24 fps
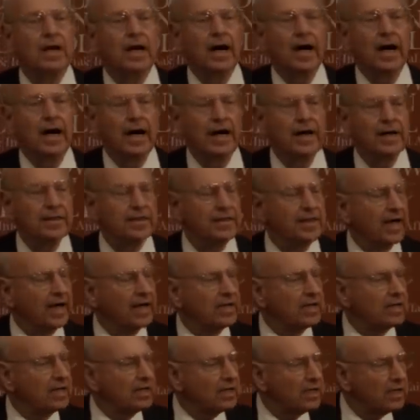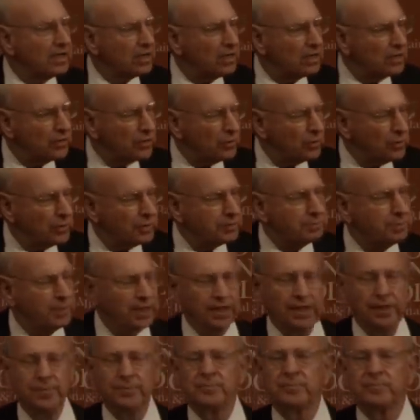uh, that there would
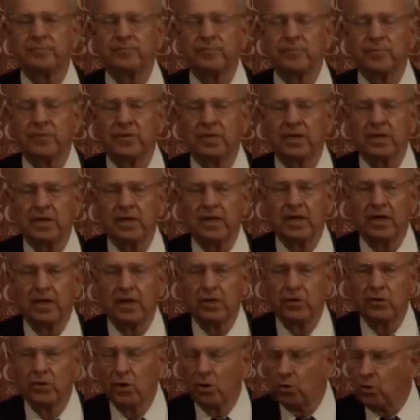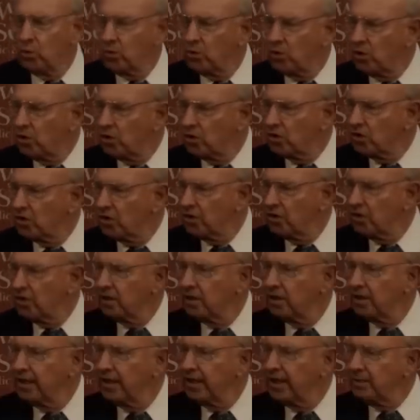be no
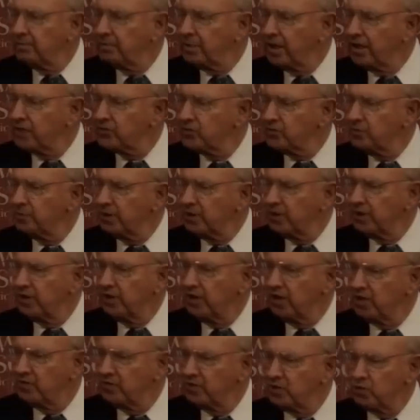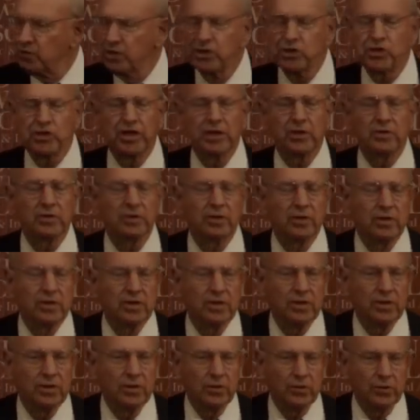longer any possibility of enriching
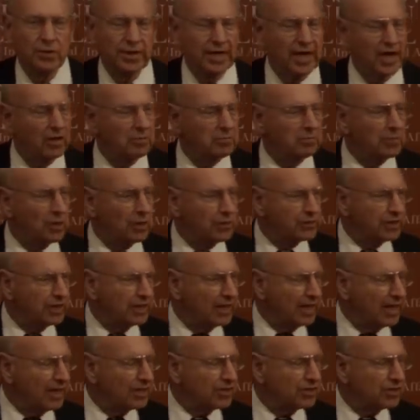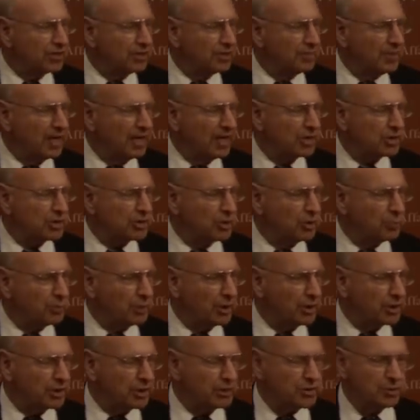without multinational
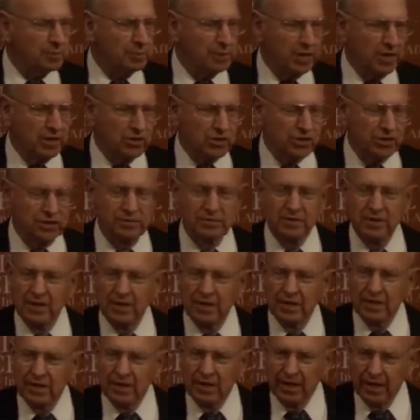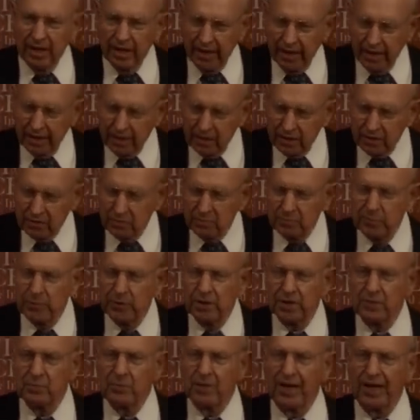participation and
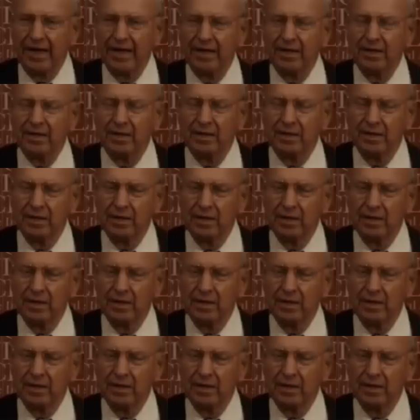pretty bright